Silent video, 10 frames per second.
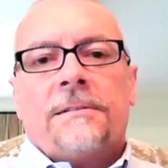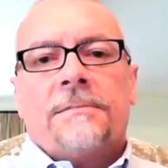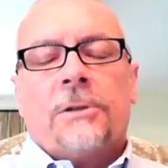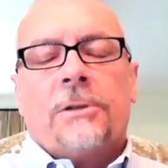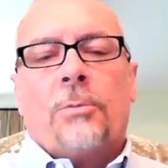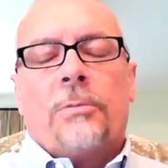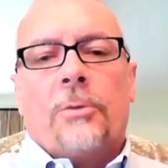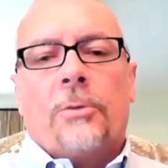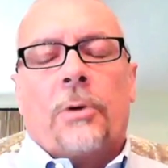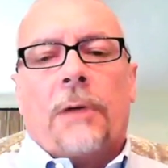No,
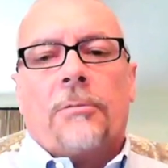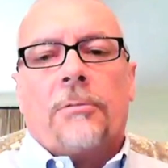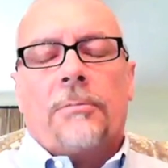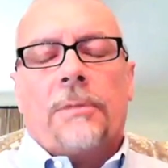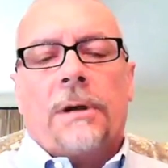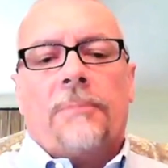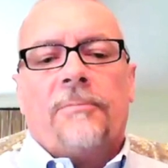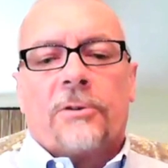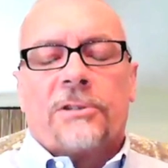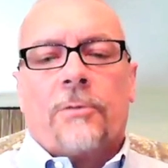no problem.
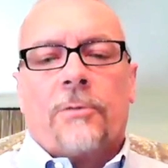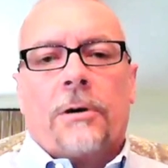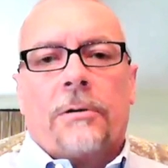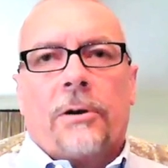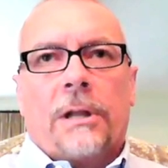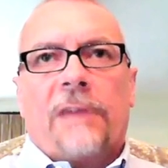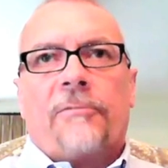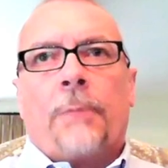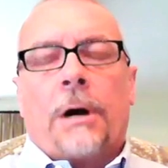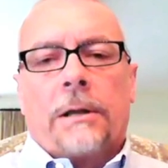Um, first of all, you know, I
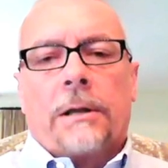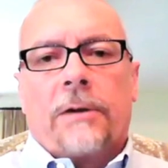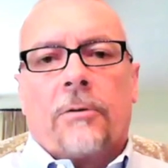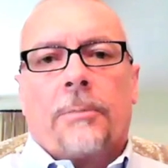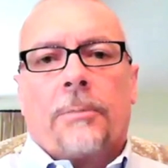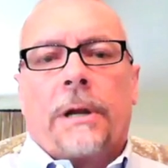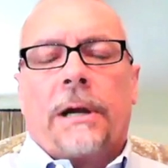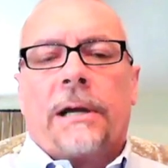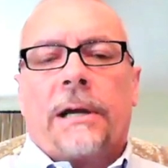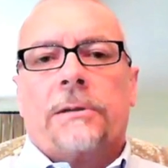left Molycorp, and
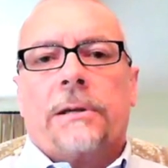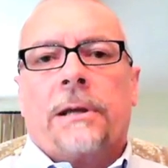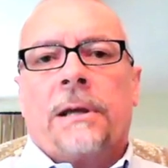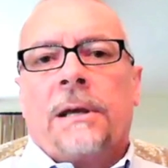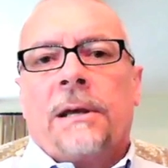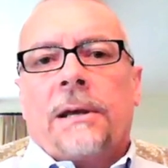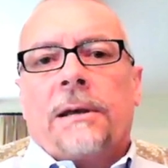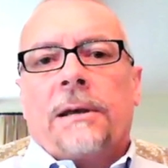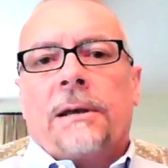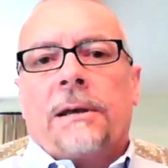I actually
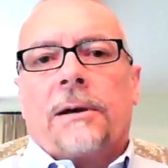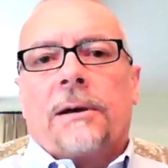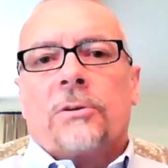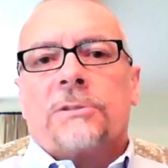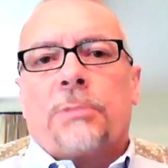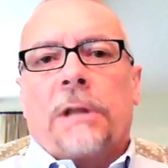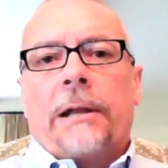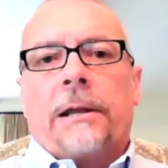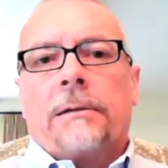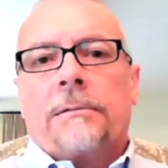uh, was
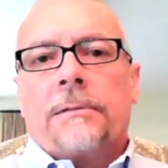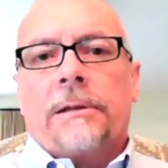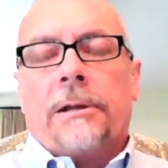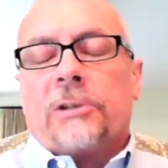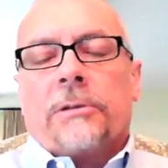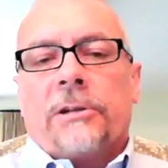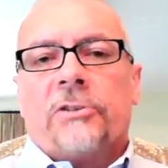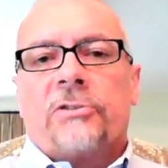planning initially just